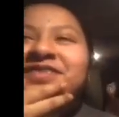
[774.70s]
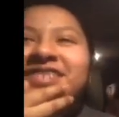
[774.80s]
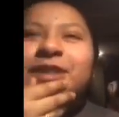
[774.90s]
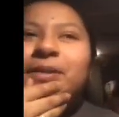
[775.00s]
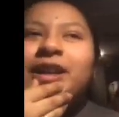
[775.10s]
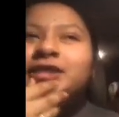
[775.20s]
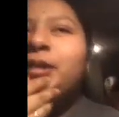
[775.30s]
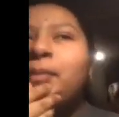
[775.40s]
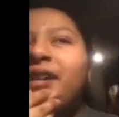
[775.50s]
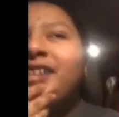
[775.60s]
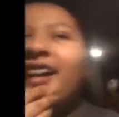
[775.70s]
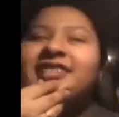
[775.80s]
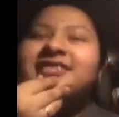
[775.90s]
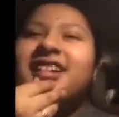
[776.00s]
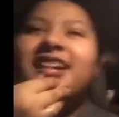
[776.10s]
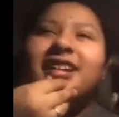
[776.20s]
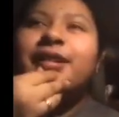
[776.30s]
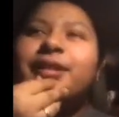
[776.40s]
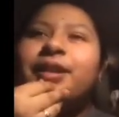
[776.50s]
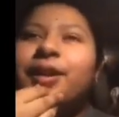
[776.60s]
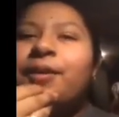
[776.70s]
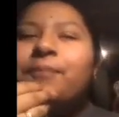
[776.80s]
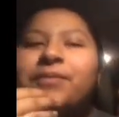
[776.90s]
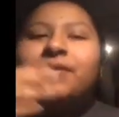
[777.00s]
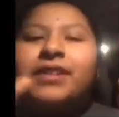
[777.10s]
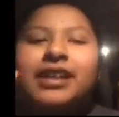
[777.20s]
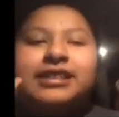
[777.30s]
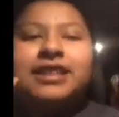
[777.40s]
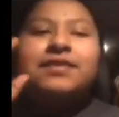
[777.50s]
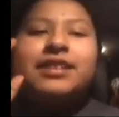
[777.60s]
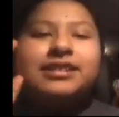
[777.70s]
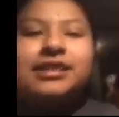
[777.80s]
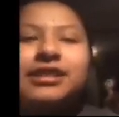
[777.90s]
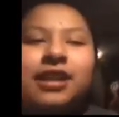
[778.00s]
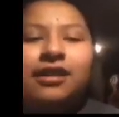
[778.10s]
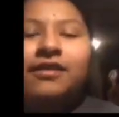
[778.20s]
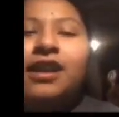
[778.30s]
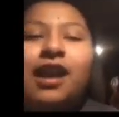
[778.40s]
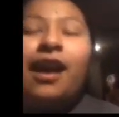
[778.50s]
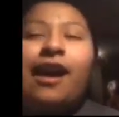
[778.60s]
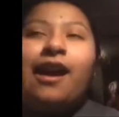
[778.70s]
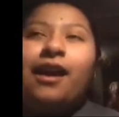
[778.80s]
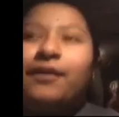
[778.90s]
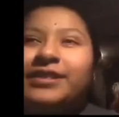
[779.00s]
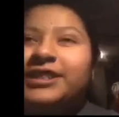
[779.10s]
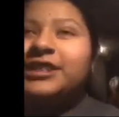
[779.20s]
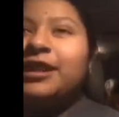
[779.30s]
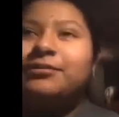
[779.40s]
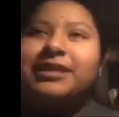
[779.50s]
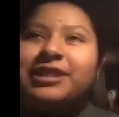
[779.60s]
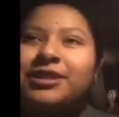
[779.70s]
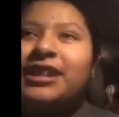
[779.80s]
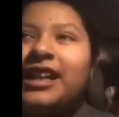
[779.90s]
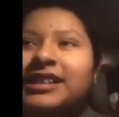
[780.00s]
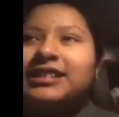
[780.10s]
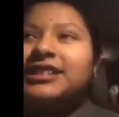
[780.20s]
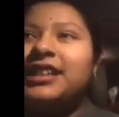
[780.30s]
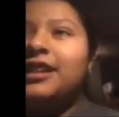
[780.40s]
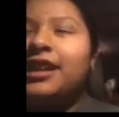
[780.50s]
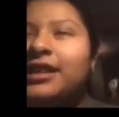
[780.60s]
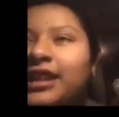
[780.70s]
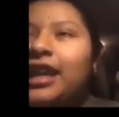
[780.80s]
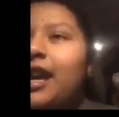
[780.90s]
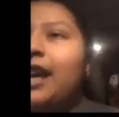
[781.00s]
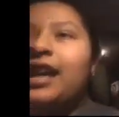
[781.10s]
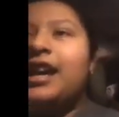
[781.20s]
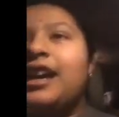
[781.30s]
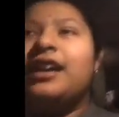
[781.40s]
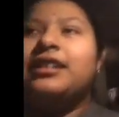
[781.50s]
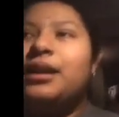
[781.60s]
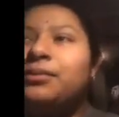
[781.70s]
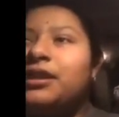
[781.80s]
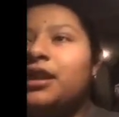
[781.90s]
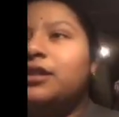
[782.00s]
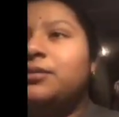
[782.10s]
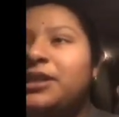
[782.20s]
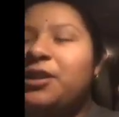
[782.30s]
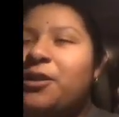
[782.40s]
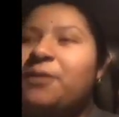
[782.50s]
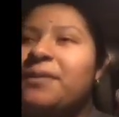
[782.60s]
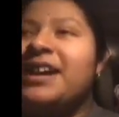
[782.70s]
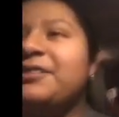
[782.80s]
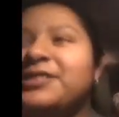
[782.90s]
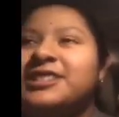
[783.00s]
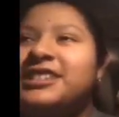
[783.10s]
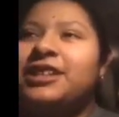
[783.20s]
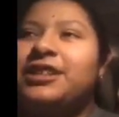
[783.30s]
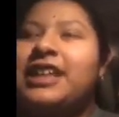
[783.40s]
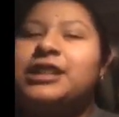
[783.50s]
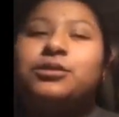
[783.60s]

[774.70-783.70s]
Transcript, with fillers: tomorrow's gonna be a long day, you know, fun activities and stuff. We're just updating you guys that we're on our way home, and we'll tell you guys when